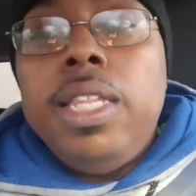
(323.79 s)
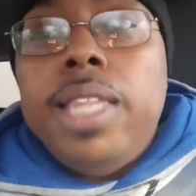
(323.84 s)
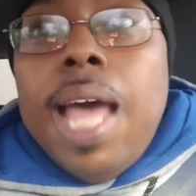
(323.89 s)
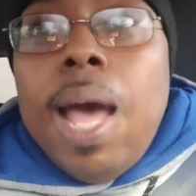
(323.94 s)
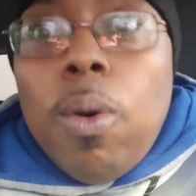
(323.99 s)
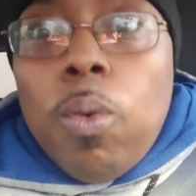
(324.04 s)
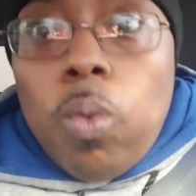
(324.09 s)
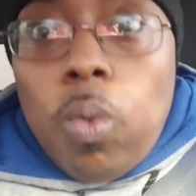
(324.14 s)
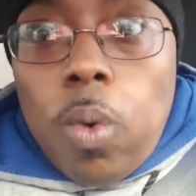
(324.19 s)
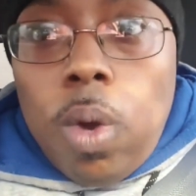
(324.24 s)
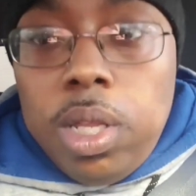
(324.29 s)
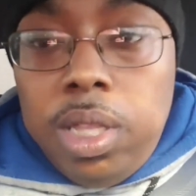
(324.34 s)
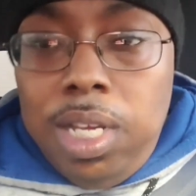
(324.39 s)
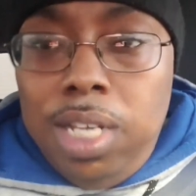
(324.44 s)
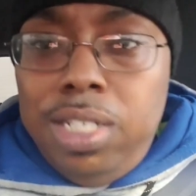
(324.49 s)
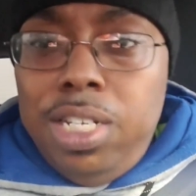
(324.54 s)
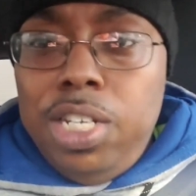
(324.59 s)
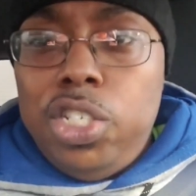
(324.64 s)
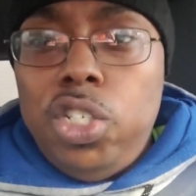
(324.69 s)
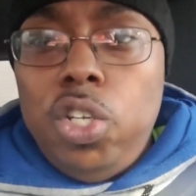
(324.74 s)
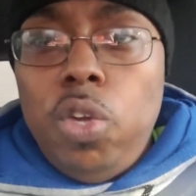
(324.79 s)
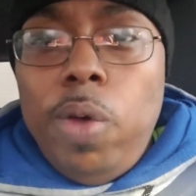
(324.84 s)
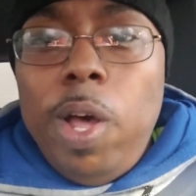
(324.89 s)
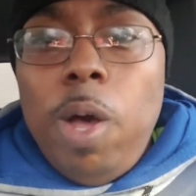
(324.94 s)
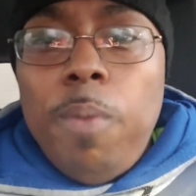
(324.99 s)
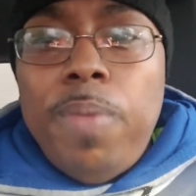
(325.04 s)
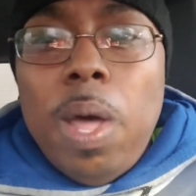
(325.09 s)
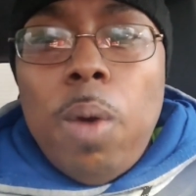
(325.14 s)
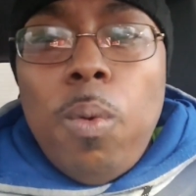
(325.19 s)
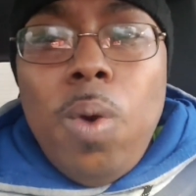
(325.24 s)
that want the additional
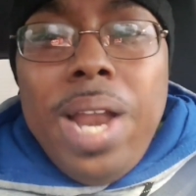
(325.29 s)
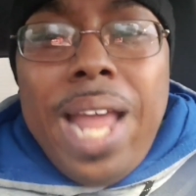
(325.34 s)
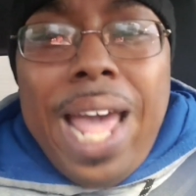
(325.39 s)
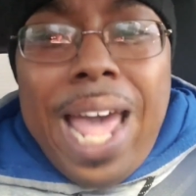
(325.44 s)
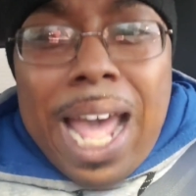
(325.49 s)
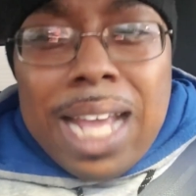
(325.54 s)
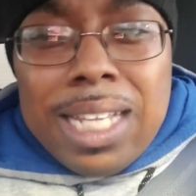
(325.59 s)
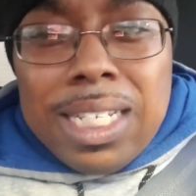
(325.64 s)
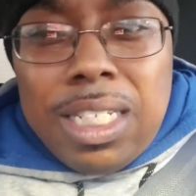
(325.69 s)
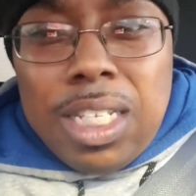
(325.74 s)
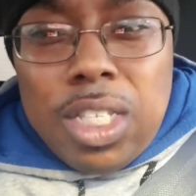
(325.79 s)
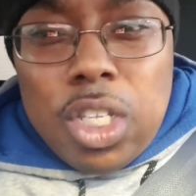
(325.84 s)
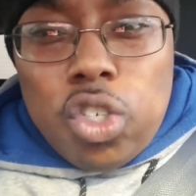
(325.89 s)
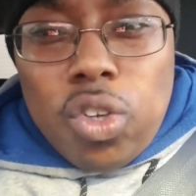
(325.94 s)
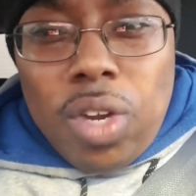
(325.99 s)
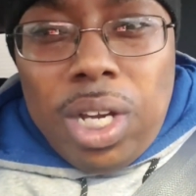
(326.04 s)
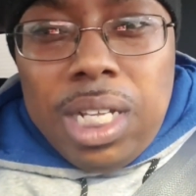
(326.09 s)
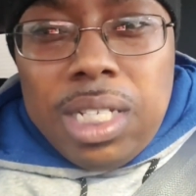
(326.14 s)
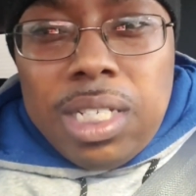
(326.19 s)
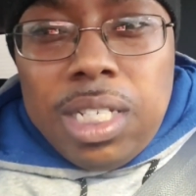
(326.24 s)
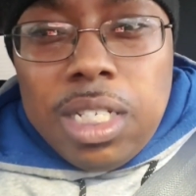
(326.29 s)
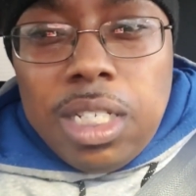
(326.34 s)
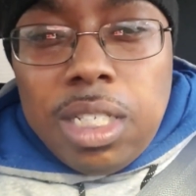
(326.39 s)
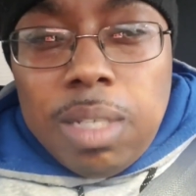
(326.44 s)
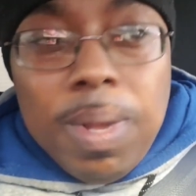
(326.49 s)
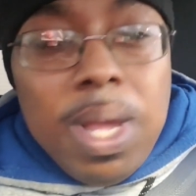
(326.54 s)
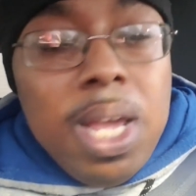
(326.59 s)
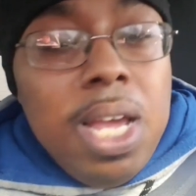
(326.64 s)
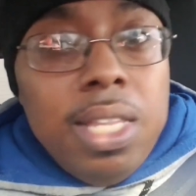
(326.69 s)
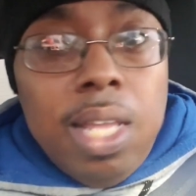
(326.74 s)
help, that want access to the trading
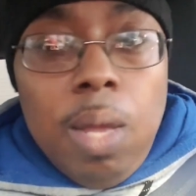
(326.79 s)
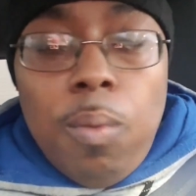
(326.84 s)
system,